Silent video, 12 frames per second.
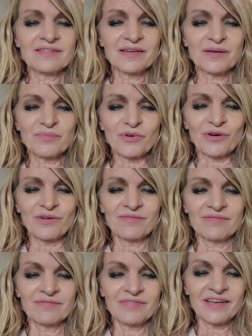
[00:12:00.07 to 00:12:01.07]
December,
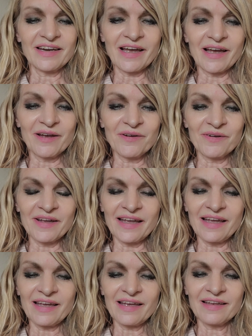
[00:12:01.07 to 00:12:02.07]
you know.
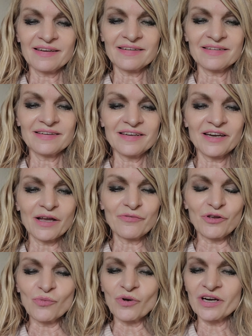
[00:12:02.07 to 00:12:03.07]
And, you know,
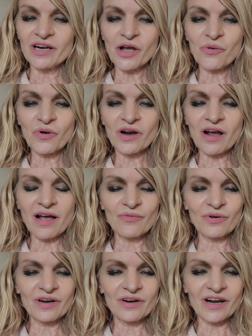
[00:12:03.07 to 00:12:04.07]
if you want to know
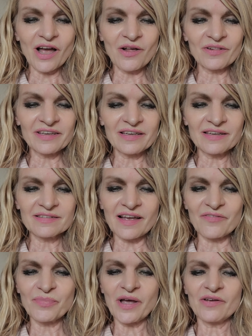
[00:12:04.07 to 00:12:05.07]
where it all is,
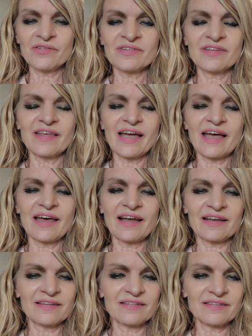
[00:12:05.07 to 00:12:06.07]
I've posted
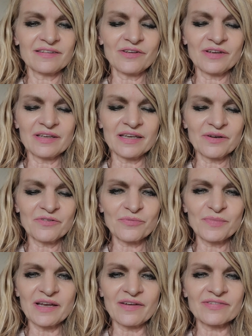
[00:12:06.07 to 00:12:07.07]
that. You can get
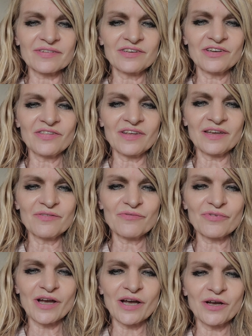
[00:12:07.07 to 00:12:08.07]
with me. I'll send you the
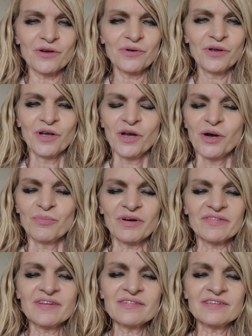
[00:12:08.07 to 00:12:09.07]
info.
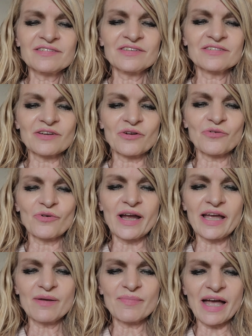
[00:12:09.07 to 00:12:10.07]
But this is just a
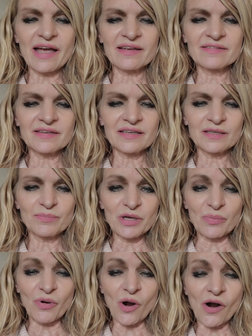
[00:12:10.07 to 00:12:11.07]
great magazine to
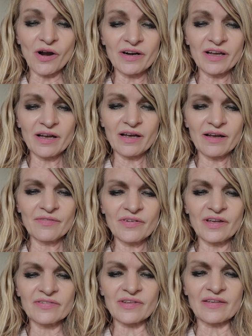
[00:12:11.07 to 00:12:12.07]
be a part
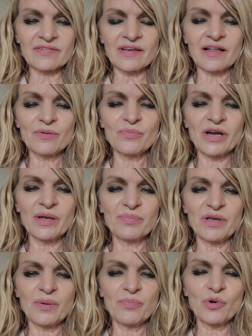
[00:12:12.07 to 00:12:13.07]
of, because I
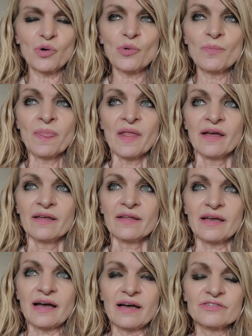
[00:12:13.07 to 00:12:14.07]
celebrate people.
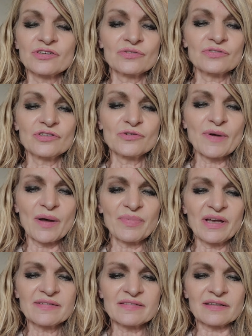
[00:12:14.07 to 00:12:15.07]
I do my
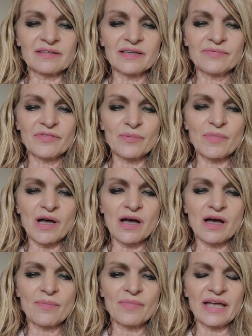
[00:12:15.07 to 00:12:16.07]
best to lift them
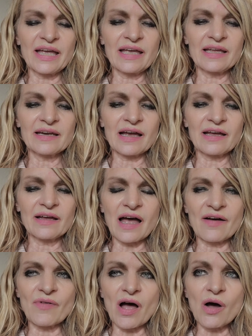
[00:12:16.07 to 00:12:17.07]
up. And
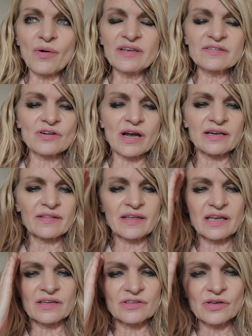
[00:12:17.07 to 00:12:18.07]
I'm always trying to
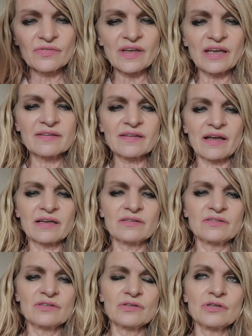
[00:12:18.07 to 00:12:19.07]
think of new things I
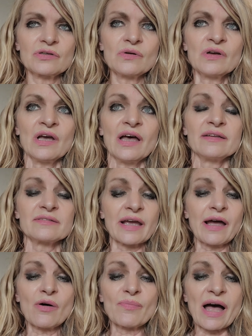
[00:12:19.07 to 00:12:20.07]
can do
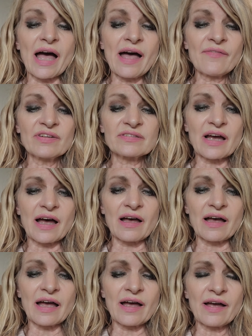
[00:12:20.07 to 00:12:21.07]
to help my
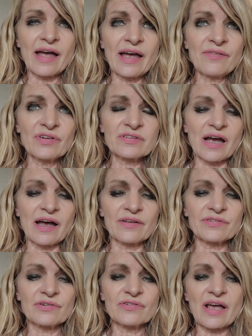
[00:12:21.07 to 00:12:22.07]

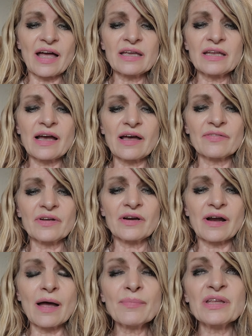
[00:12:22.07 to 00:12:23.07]
advertisers. I get out
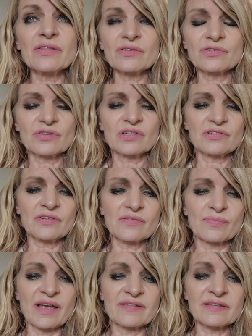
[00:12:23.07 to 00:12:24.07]
there. I'm in the
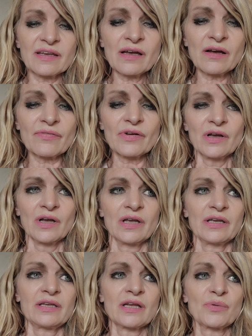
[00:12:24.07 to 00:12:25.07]
trenches myself,
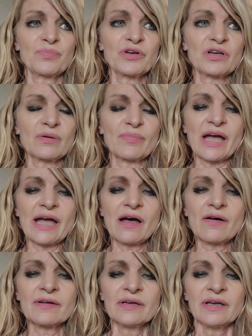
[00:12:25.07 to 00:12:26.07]
you know, putting them
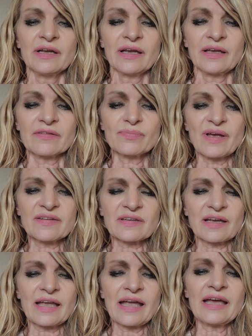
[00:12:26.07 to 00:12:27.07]
out as
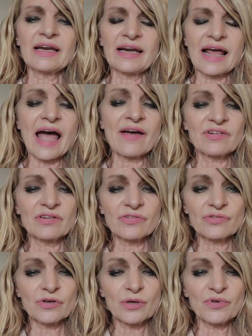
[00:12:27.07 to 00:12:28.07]
best I can, and I have a
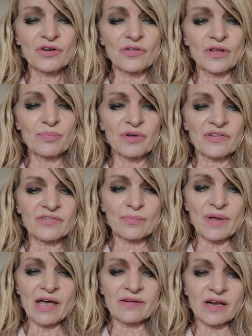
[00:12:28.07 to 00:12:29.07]
distributor that puts
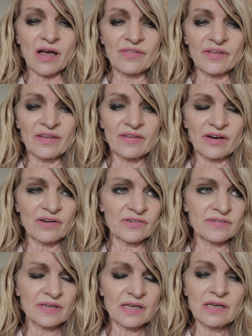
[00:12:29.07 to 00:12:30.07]
them out in all the
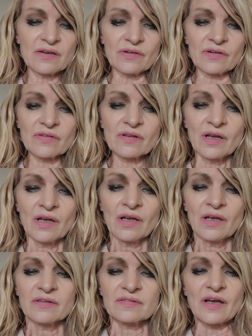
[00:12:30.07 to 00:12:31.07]
Harris Teeters.
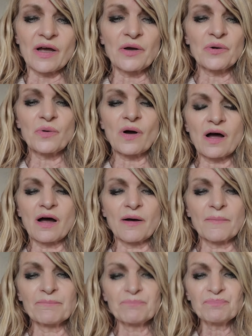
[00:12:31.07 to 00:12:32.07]

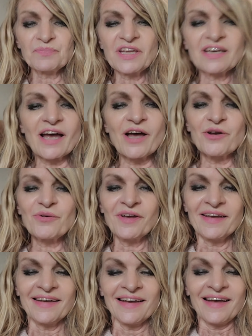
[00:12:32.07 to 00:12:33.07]
So, you know,
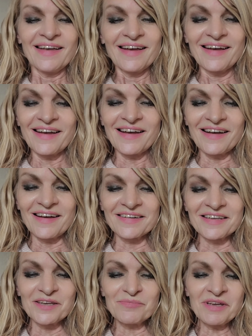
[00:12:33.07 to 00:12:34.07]

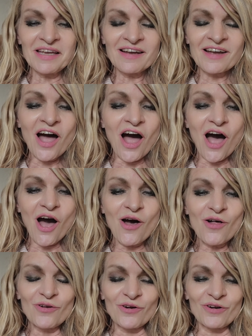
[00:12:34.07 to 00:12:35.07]
give me a
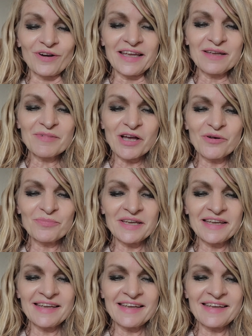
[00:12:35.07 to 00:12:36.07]
call or email
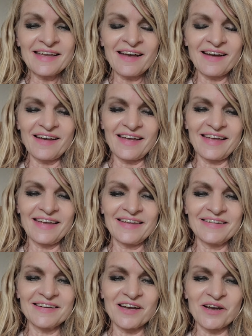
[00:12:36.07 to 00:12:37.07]
me
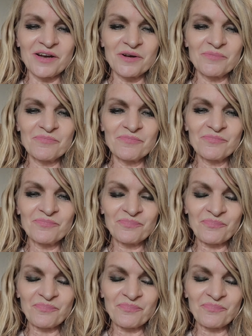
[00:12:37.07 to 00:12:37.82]
and